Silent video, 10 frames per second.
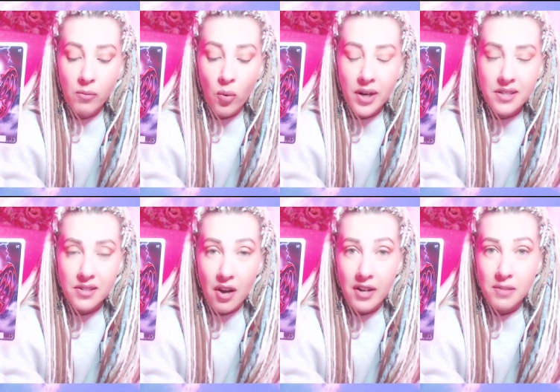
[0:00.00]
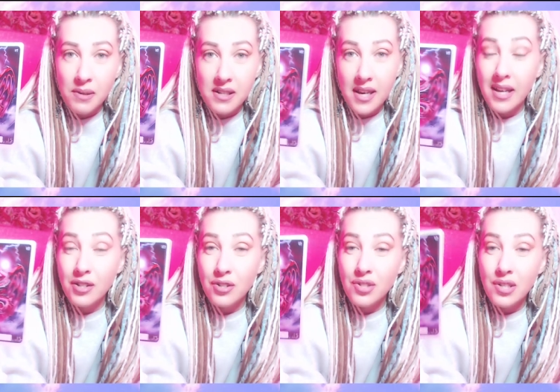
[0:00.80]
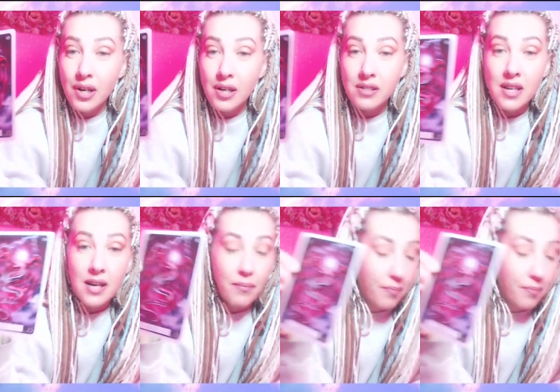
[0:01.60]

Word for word: what is not to be taken too seriously.